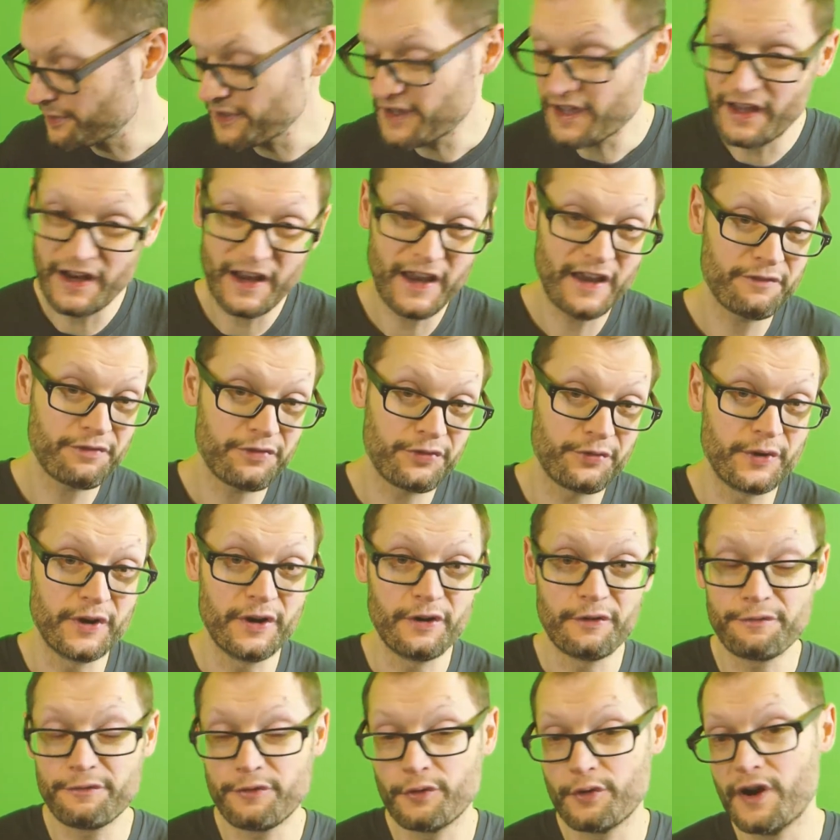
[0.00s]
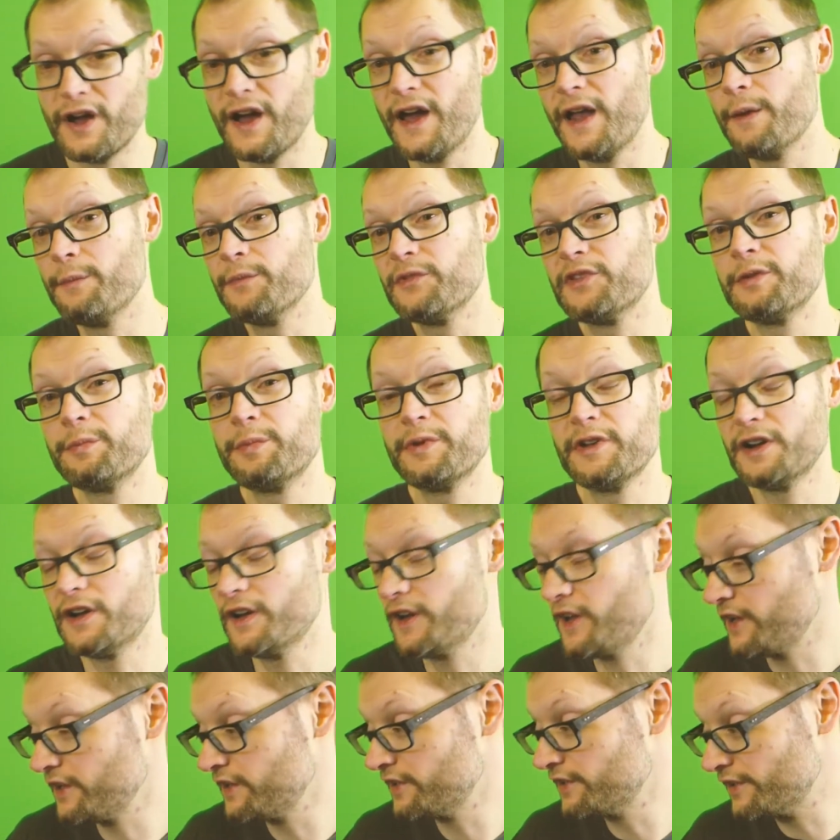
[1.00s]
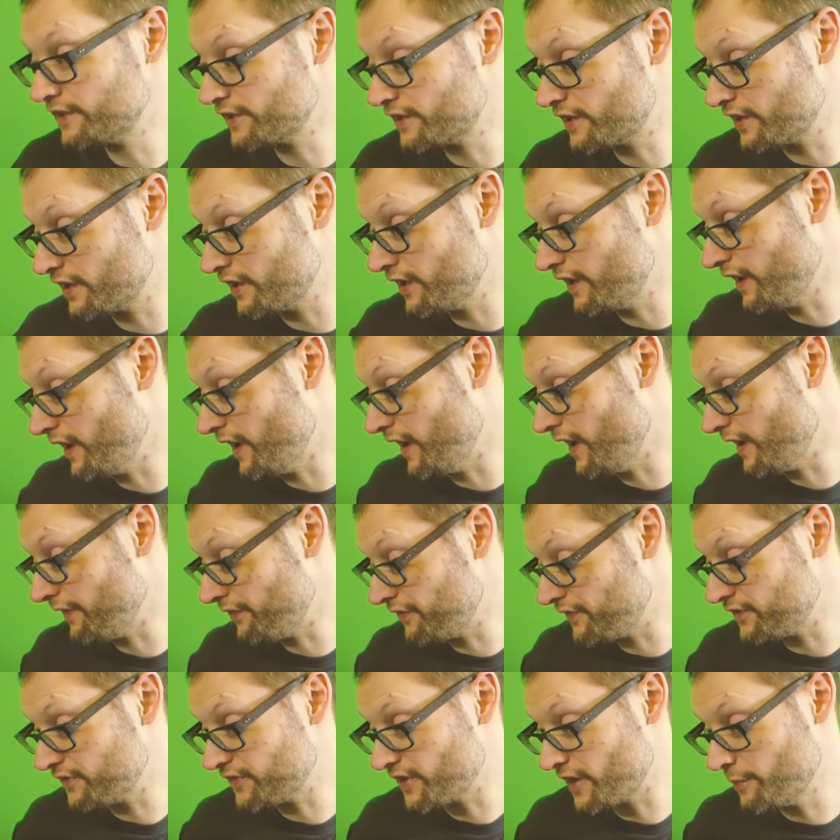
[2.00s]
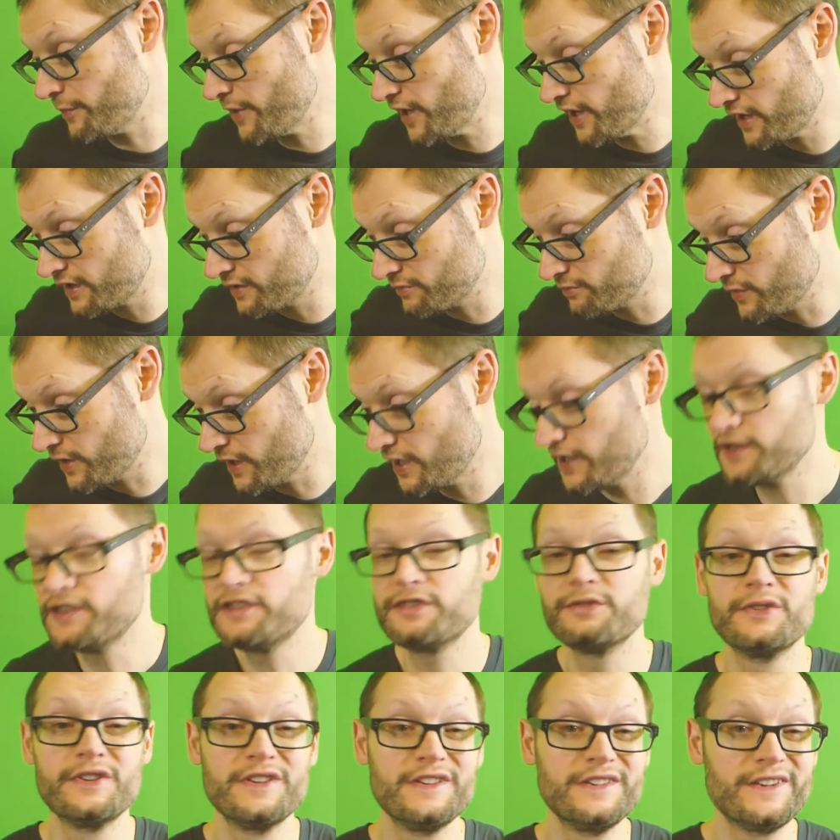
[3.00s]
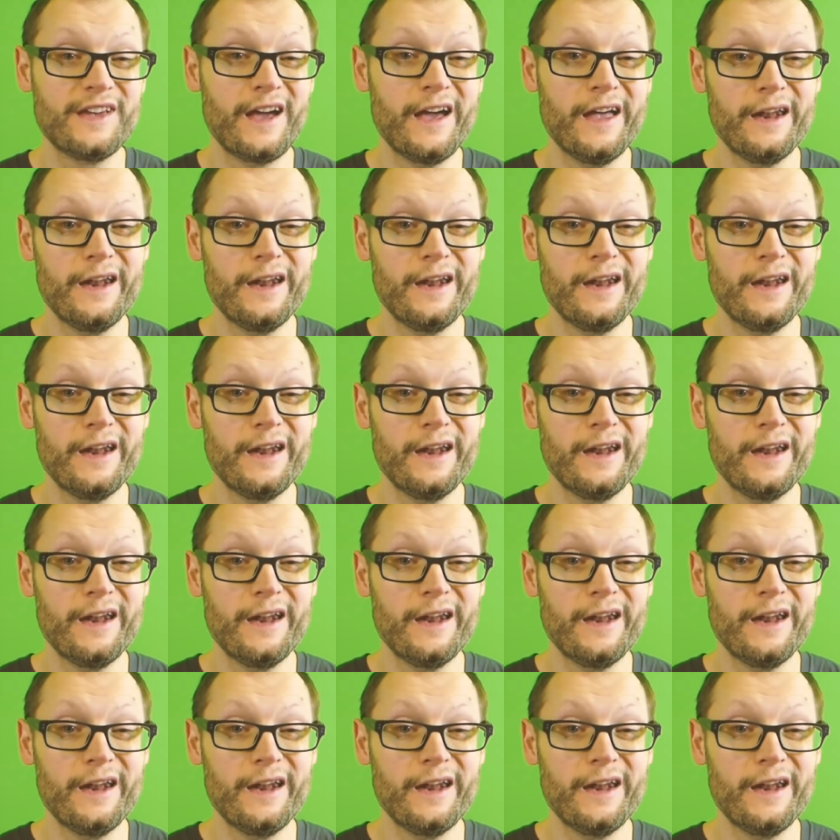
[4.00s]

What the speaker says: kind of have 3 or 4 items depending on how you look at this. I might combine 2 of these